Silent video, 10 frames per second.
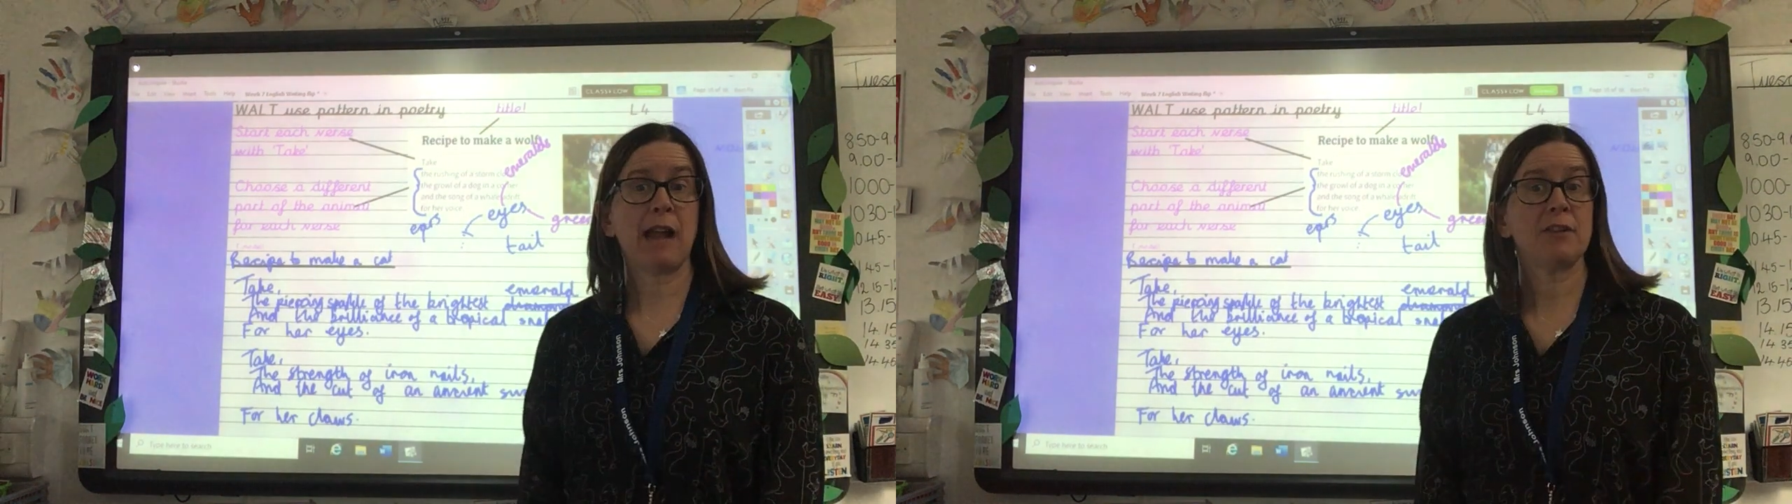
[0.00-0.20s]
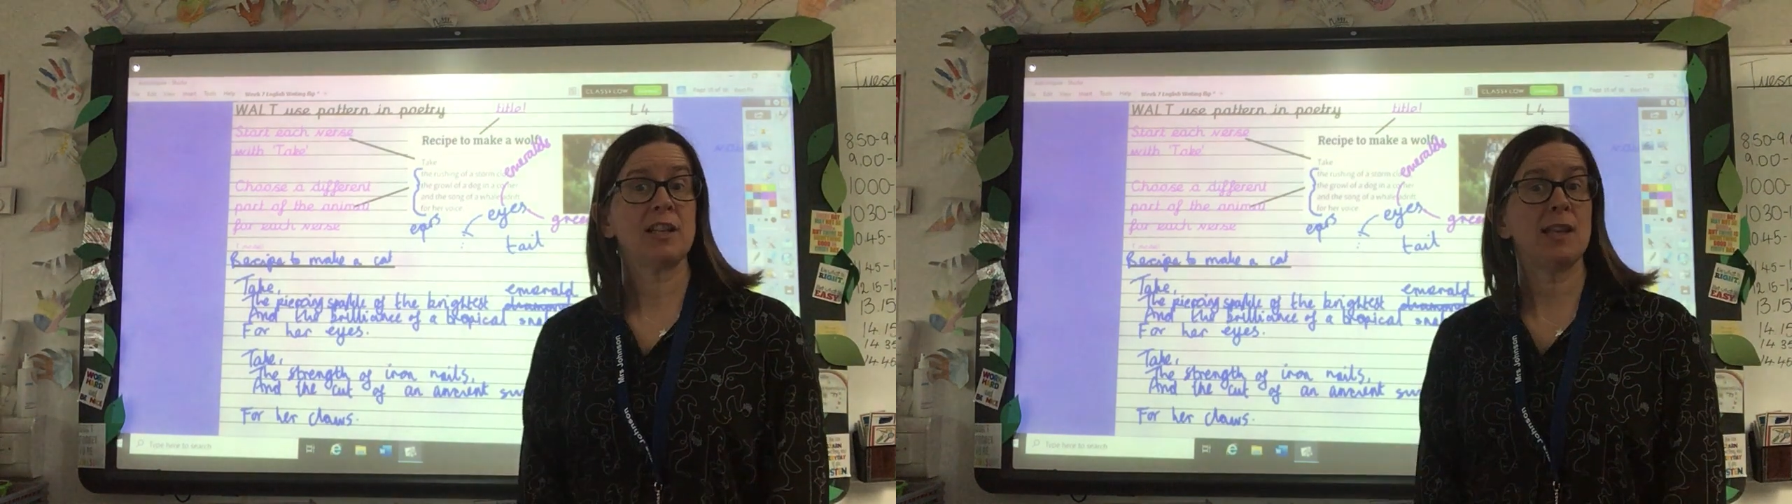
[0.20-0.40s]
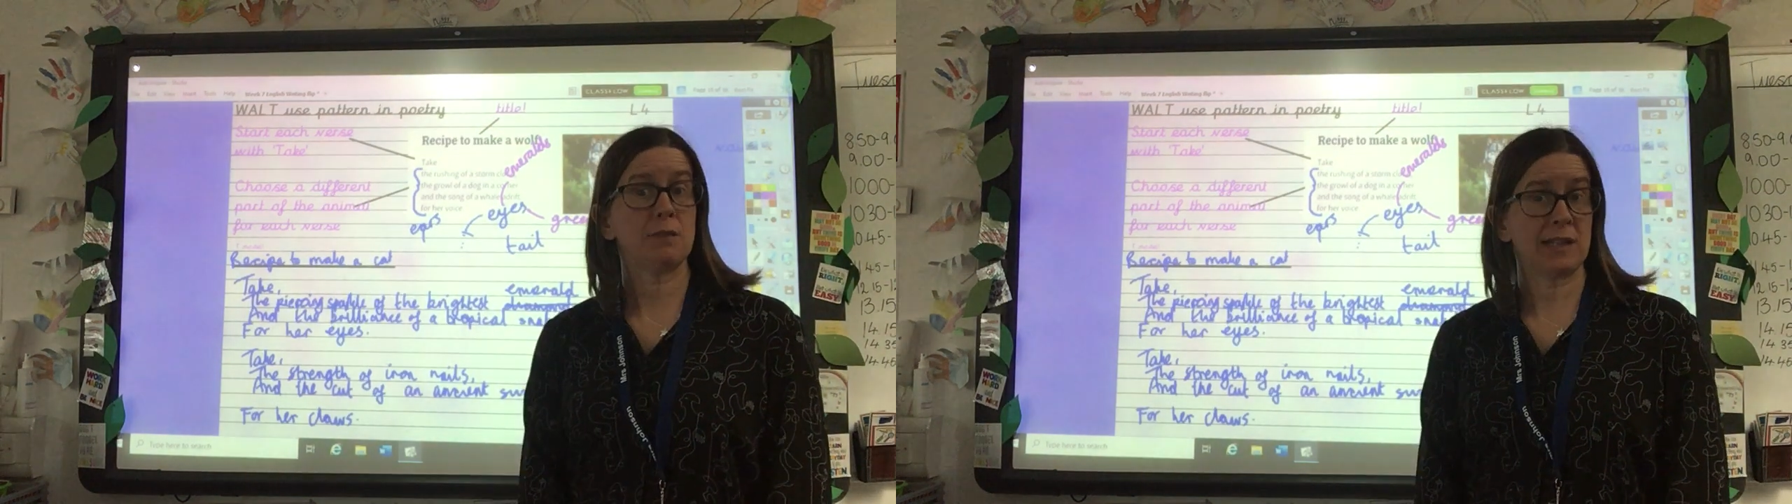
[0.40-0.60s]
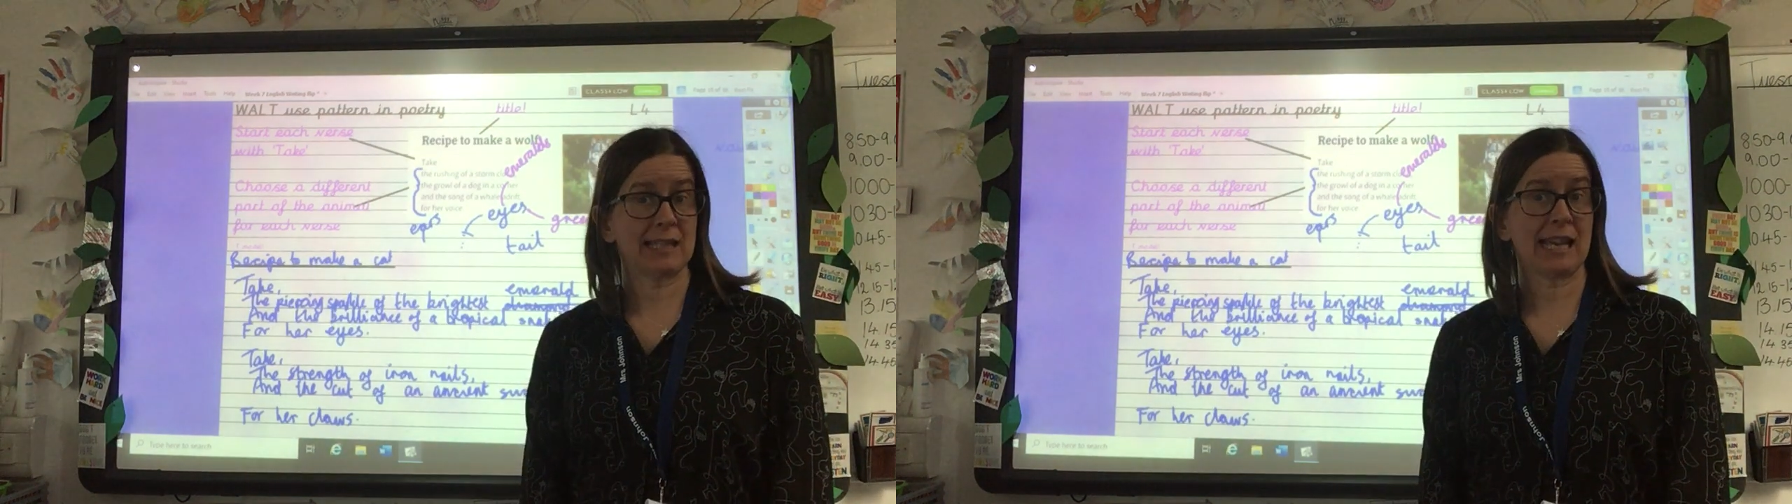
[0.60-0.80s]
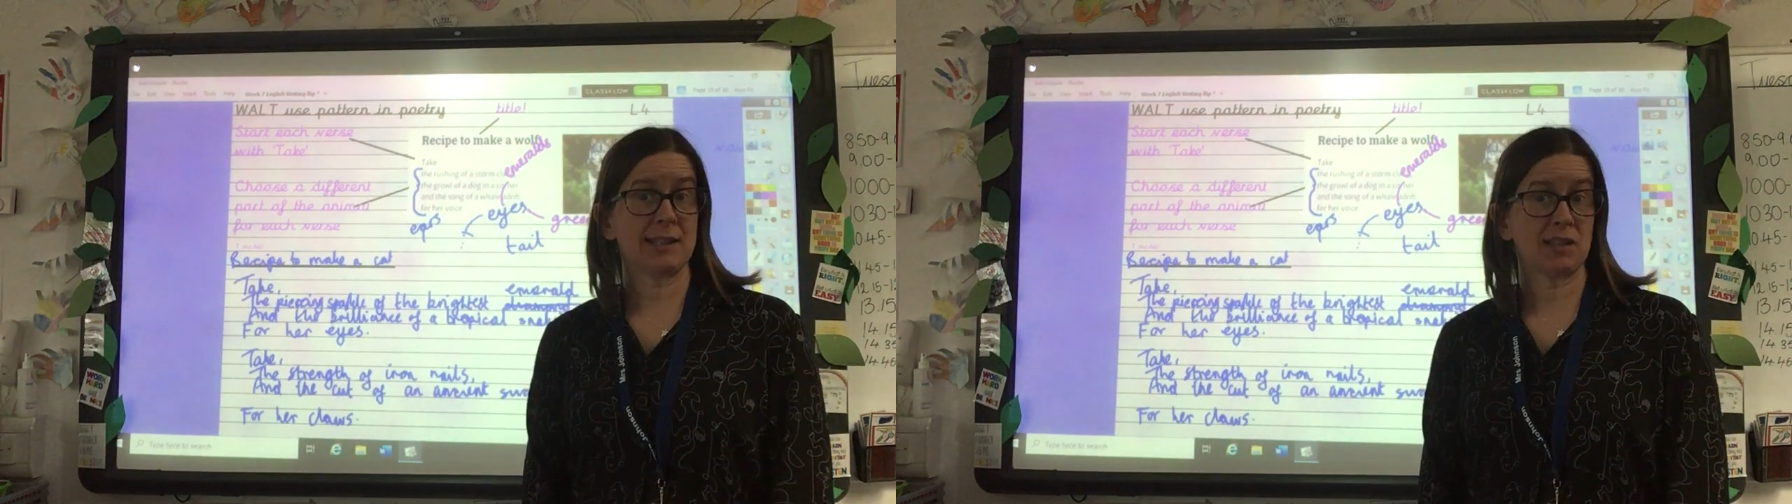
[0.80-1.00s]
have a lovely
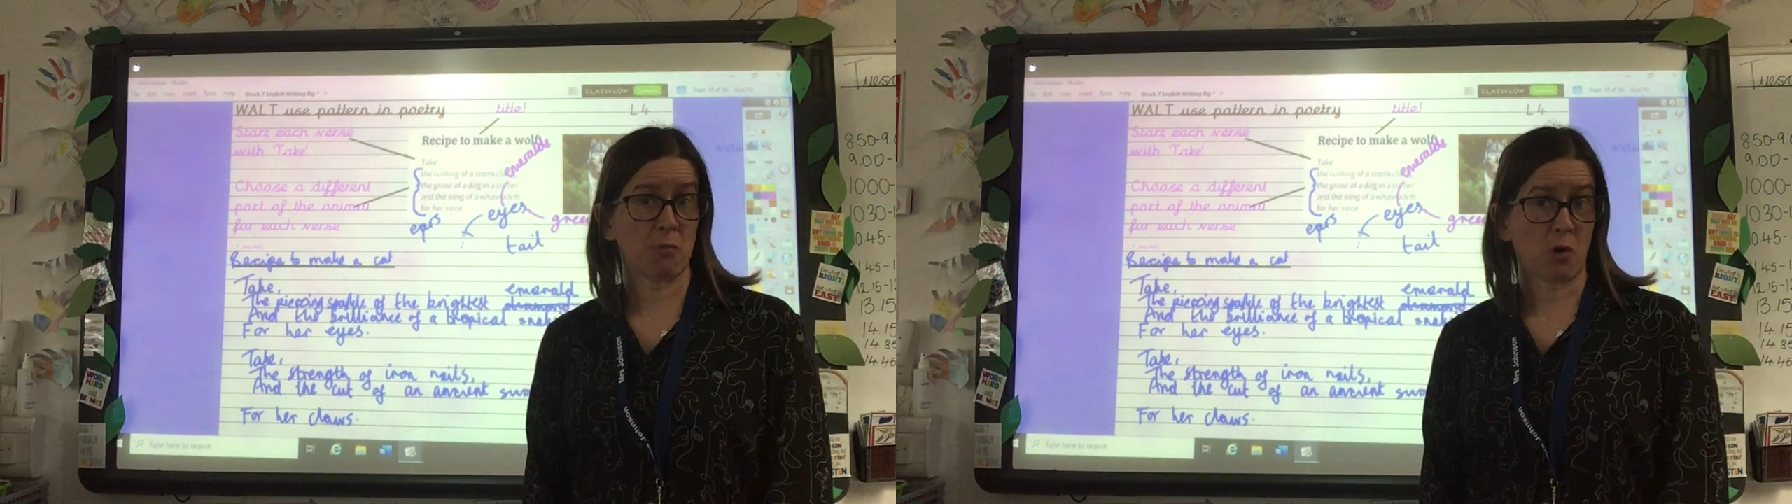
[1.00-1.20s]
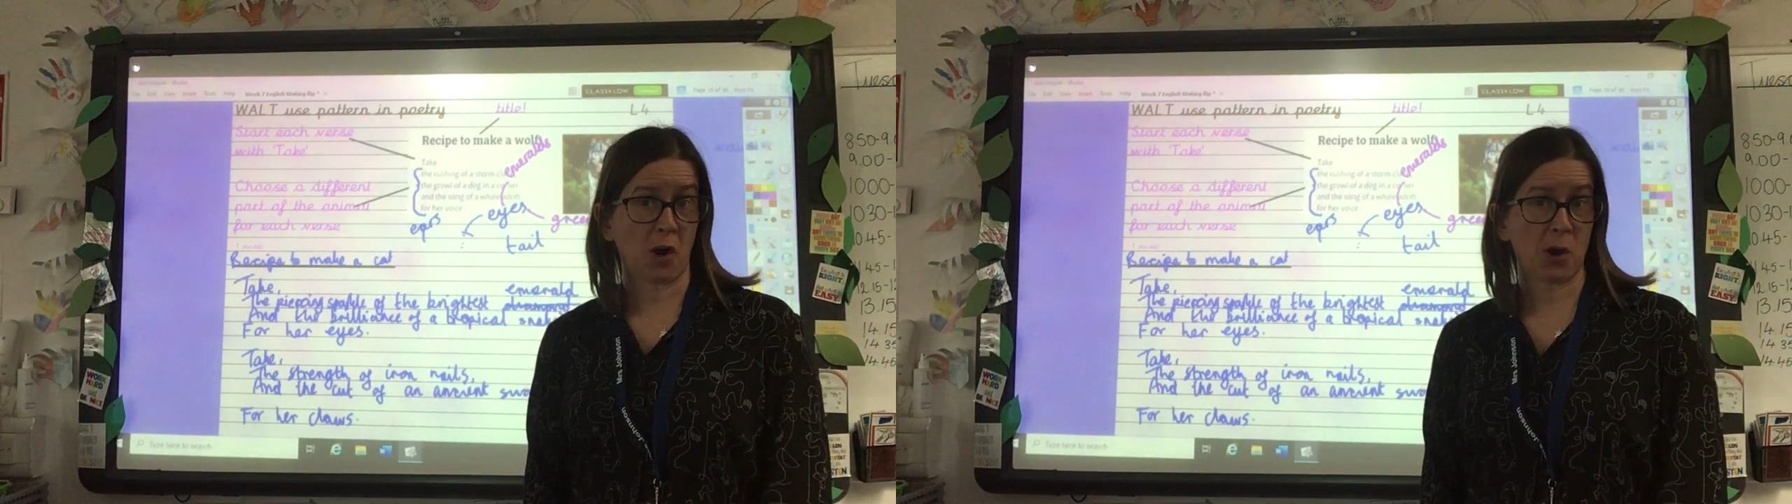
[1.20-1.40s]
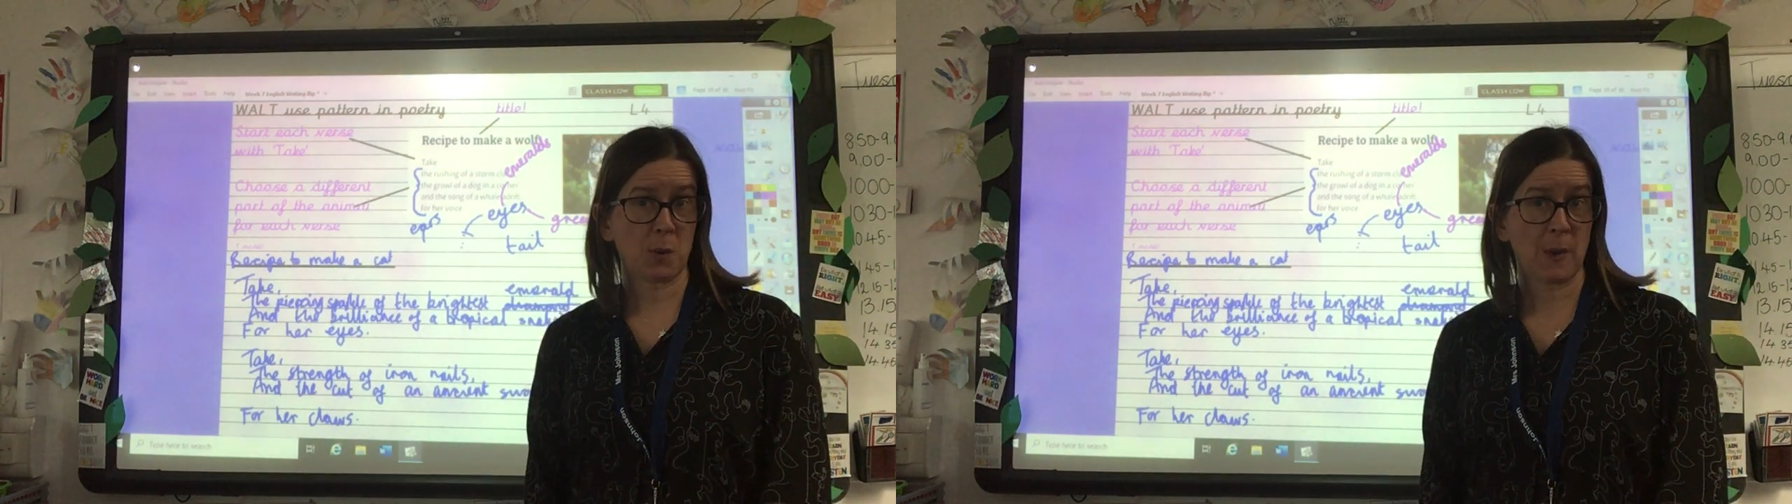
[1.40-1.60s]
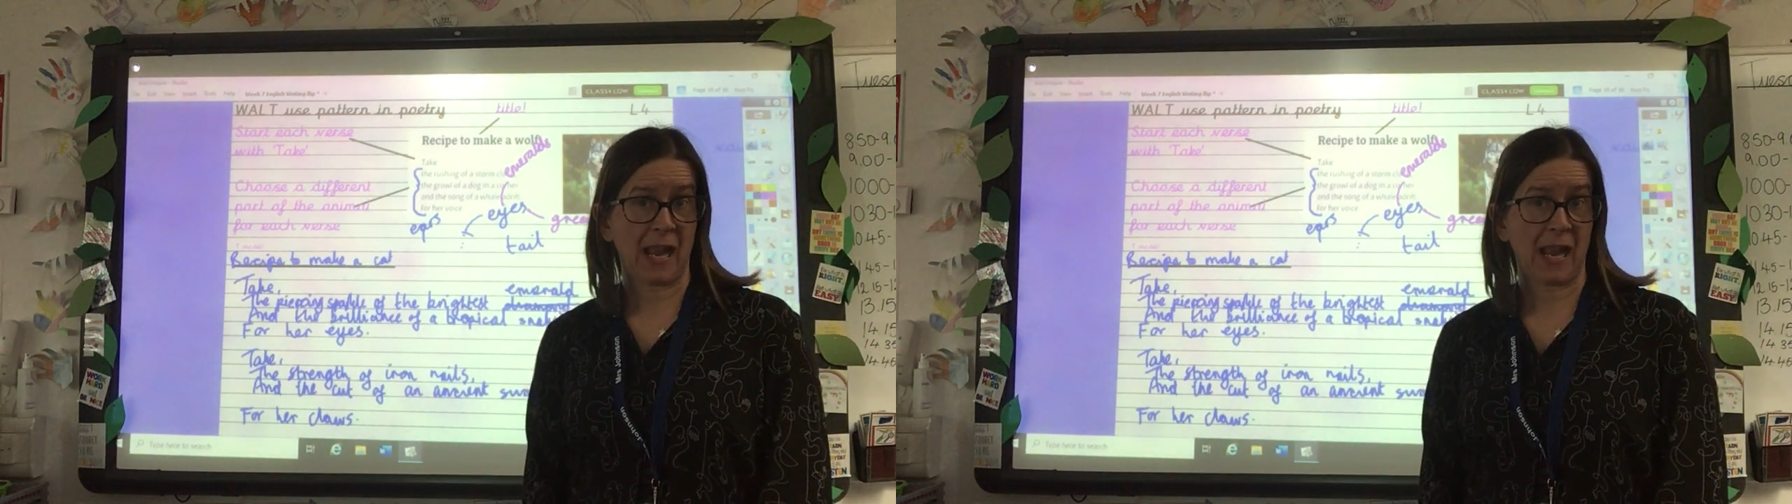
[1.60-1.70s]
day tomorrow,